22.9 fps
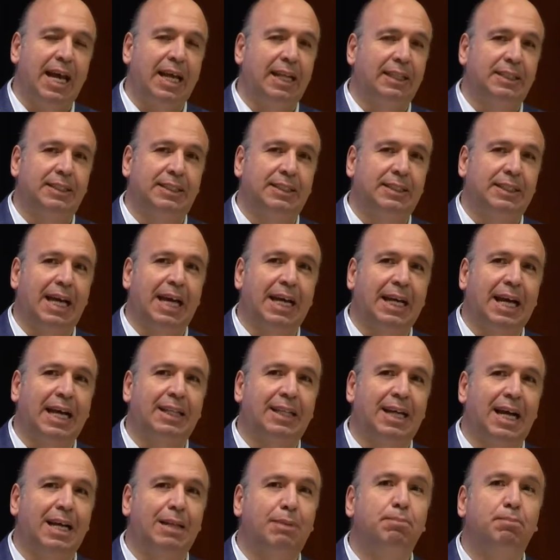and I can
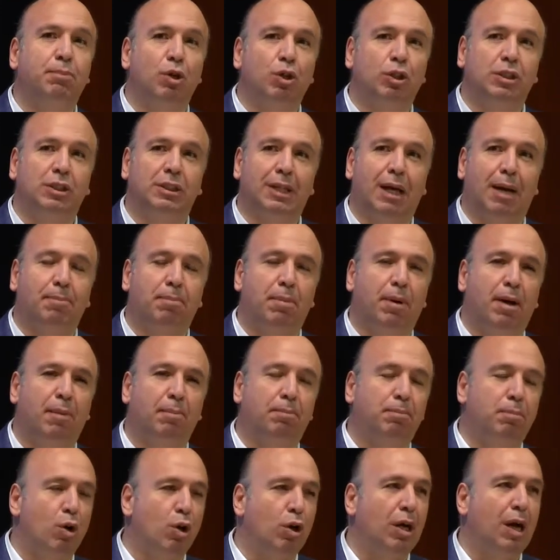write book
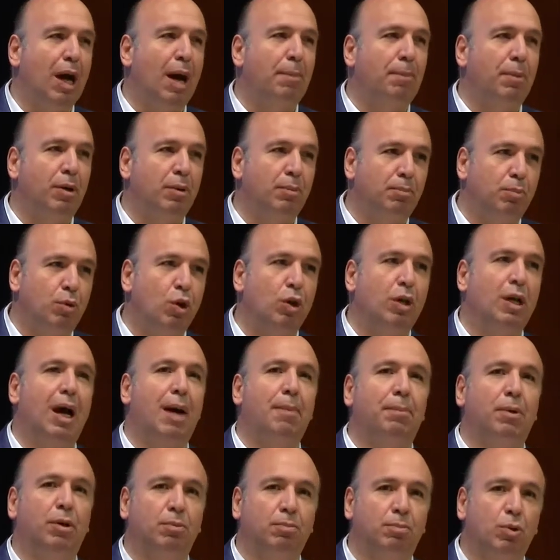upon book
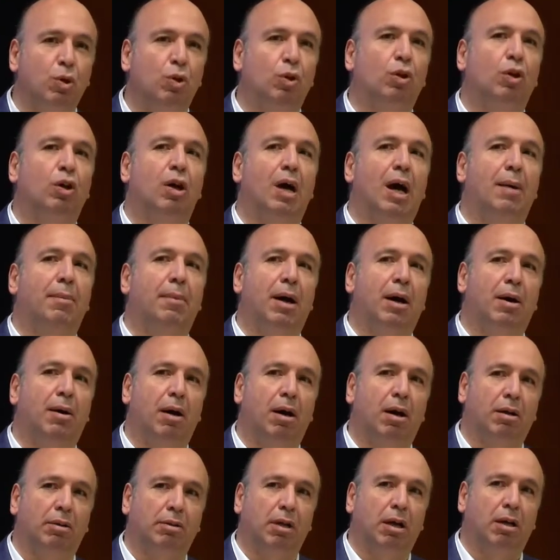upon book
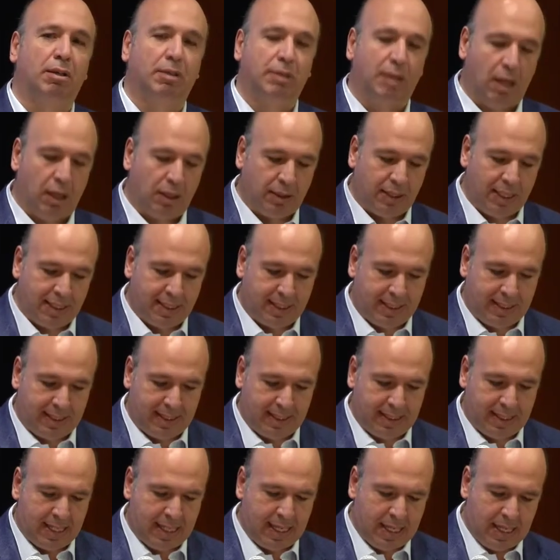on
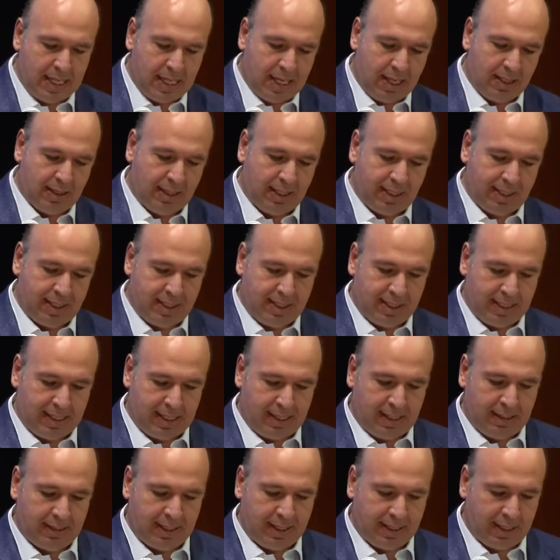this
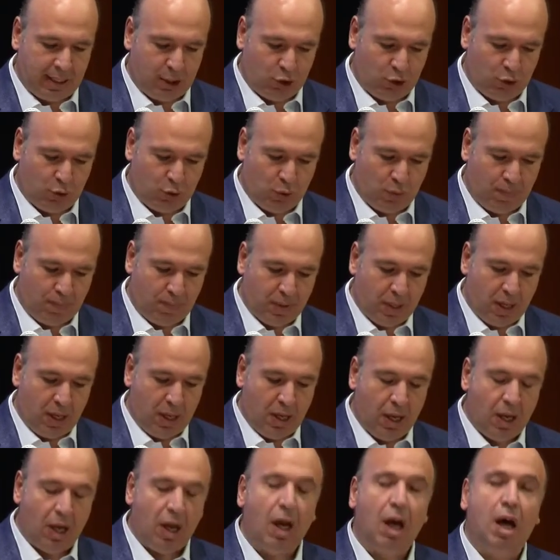issue.
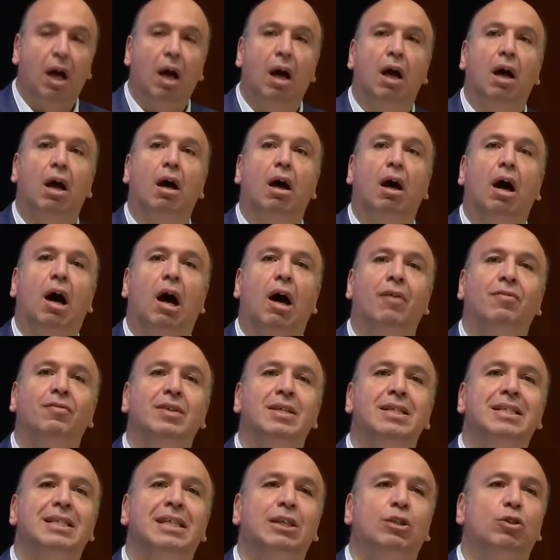
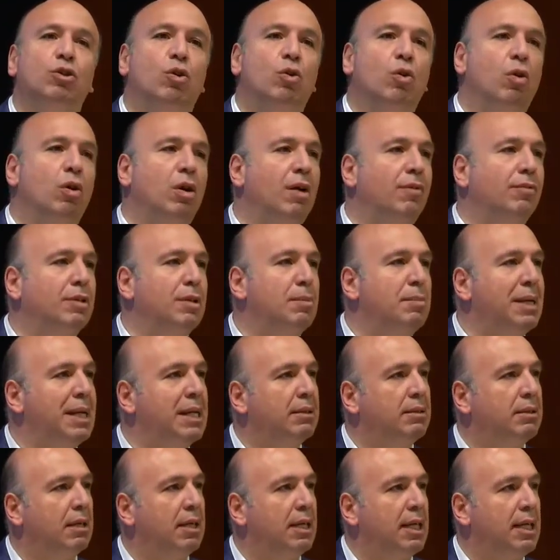Obviously, the role of the
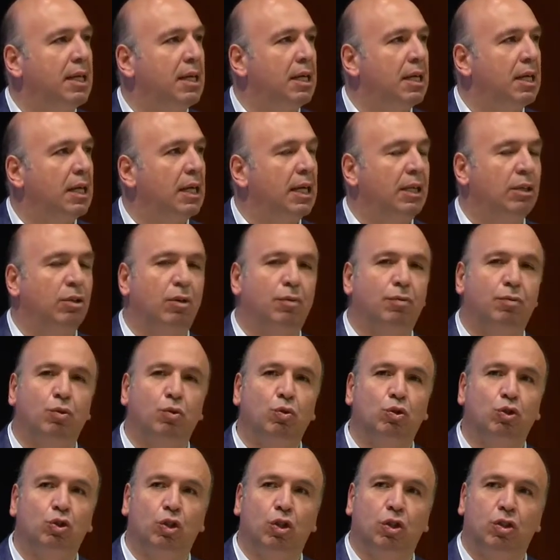military in the
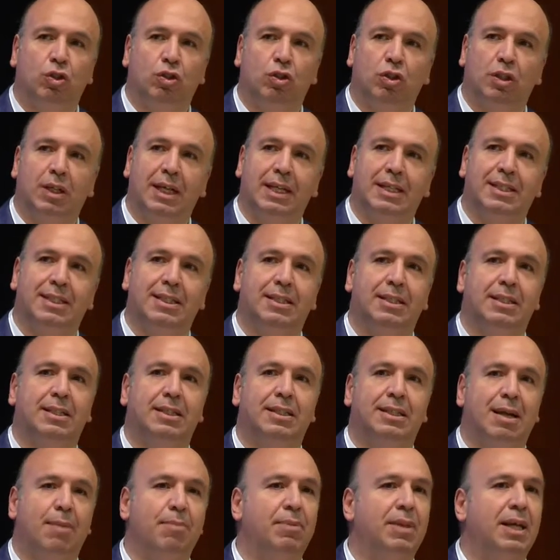future is
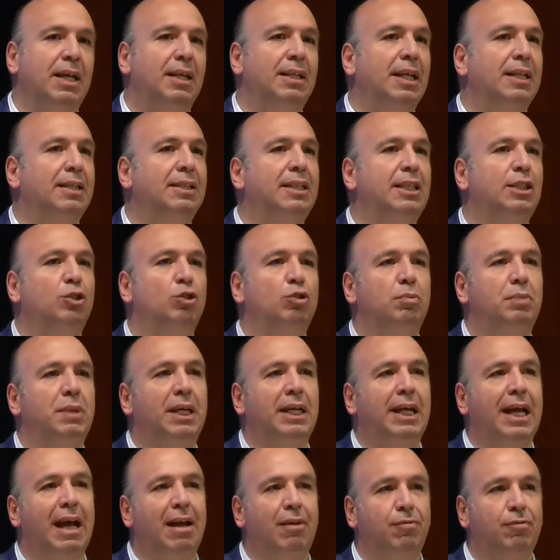something that needs to be
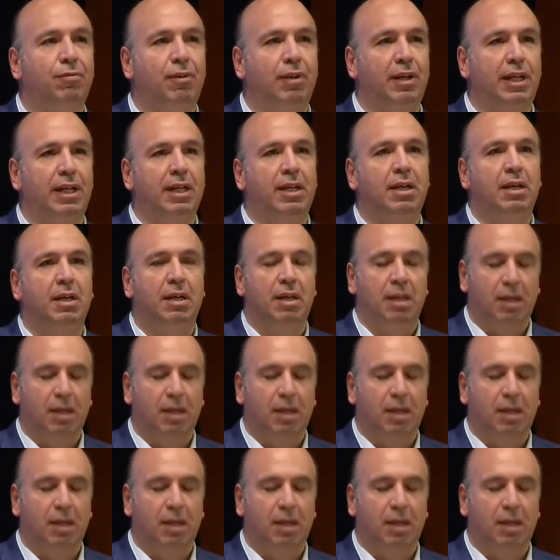carefully